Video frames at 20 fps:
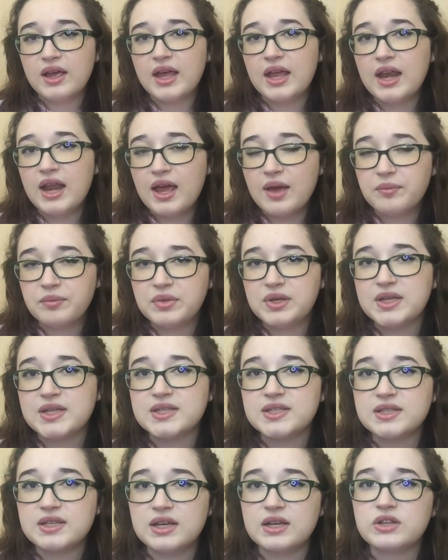an empty
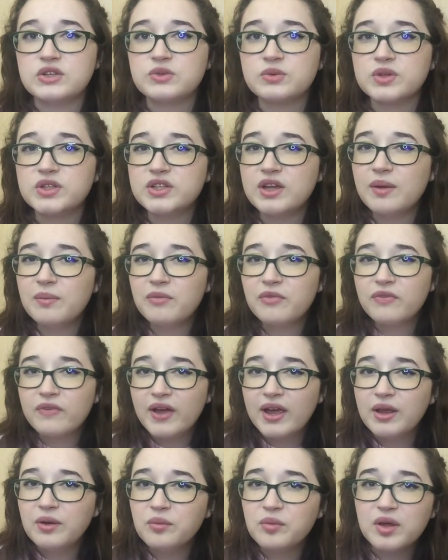stage, which I'm
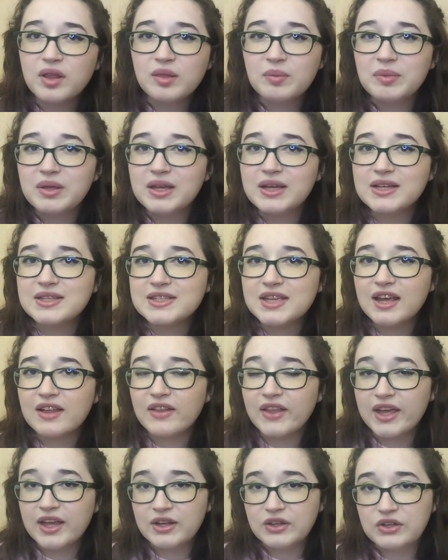fine with because I
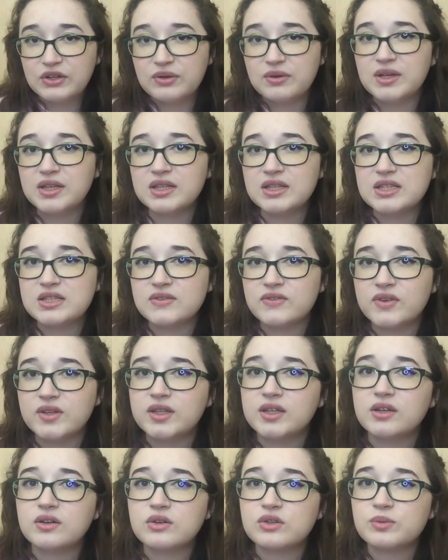like doing these
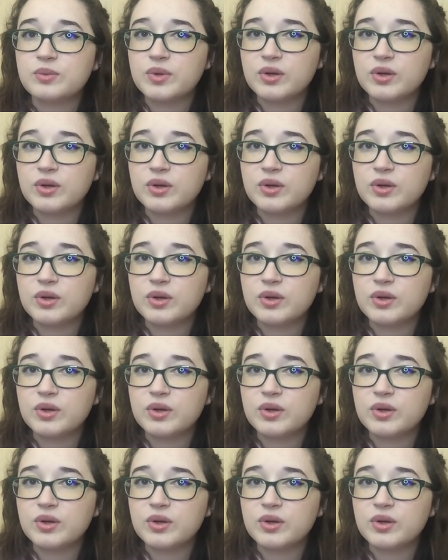videos,